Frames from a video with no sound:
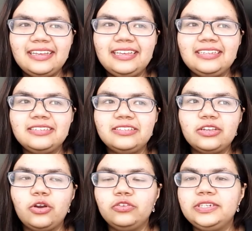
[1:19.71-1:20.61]

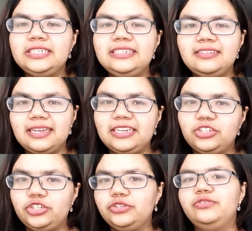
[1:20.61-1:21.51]
is already like
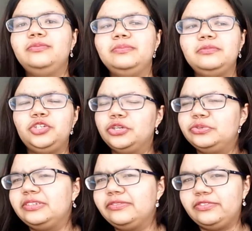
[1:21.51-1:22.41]

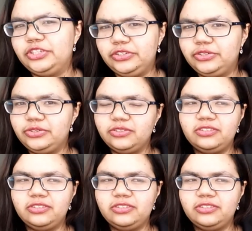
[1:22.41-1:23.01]
chosen for you,